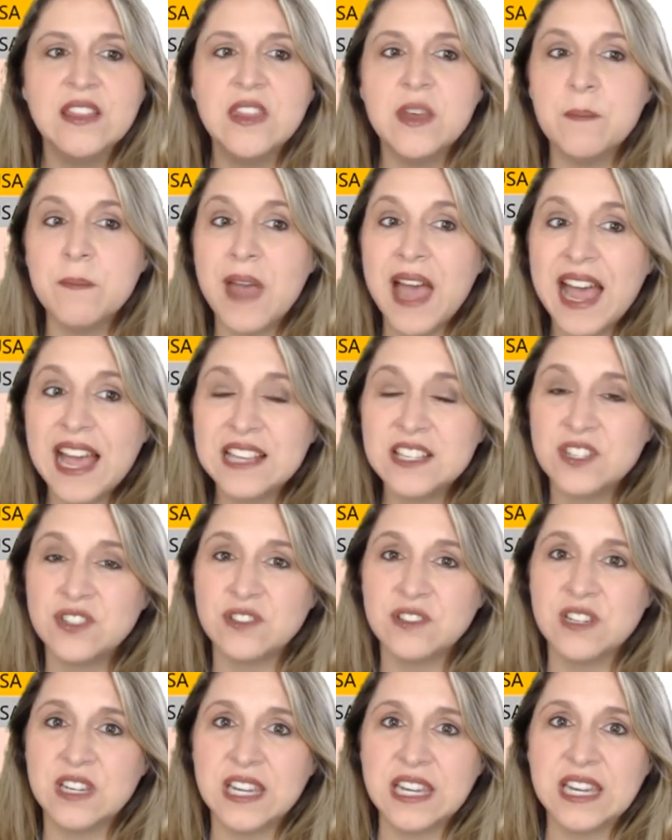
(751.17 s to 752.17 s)
The
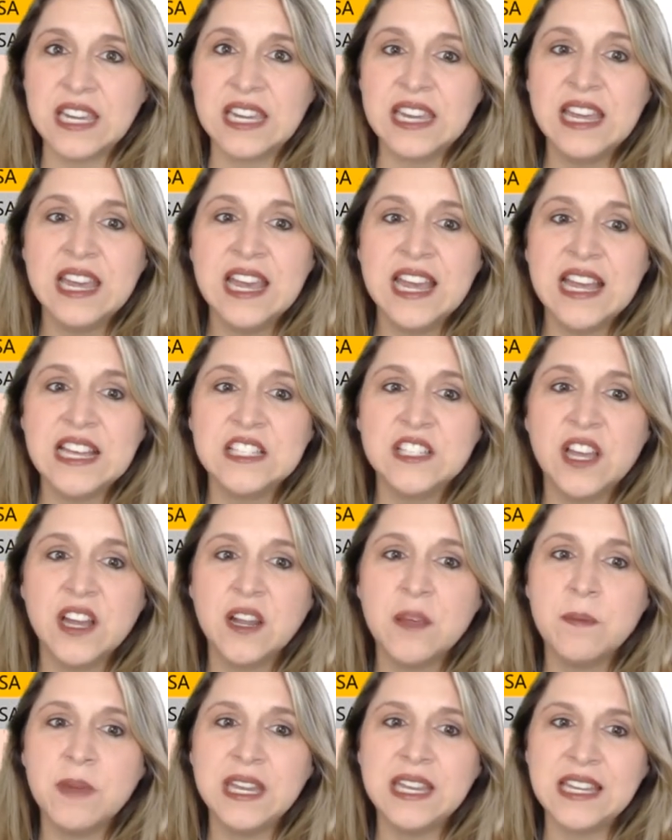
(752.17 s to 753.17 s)
master key is
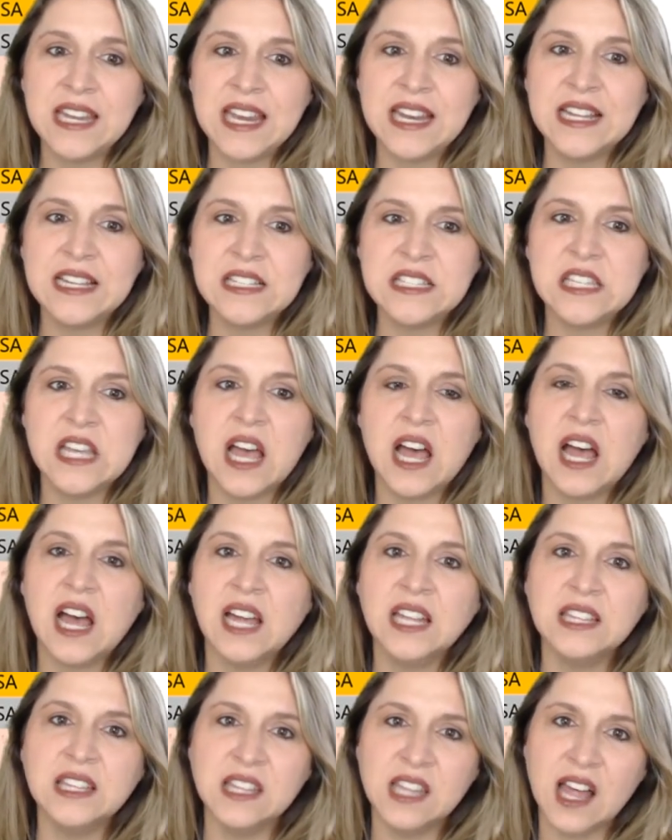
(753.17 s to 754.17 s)
going to be needed to
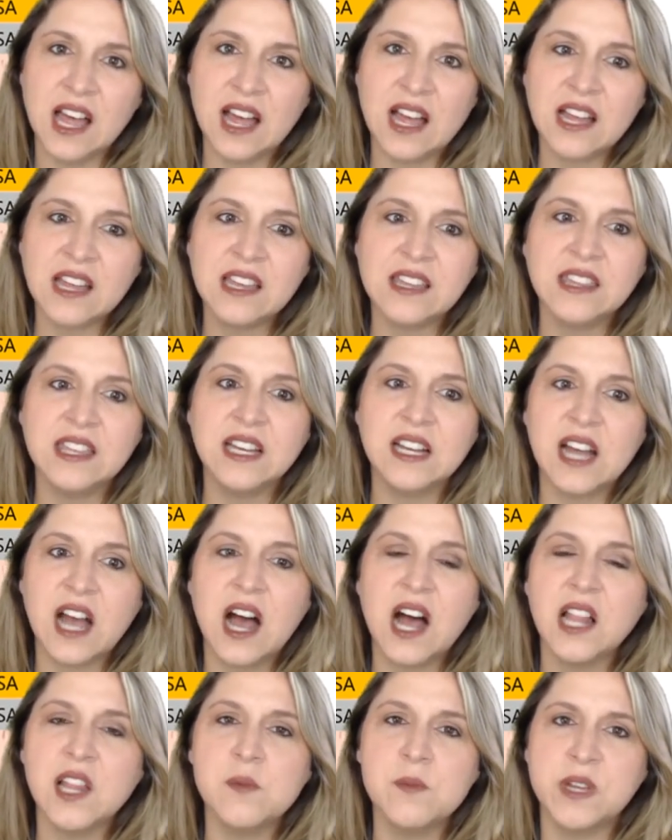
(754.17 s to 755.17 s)
unlock the
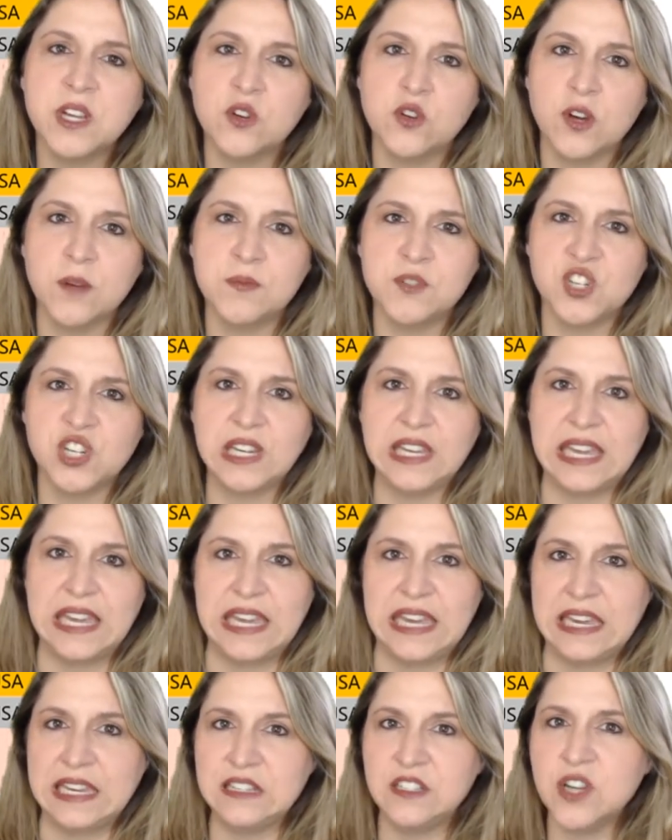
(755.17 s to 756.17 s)
column encryption key.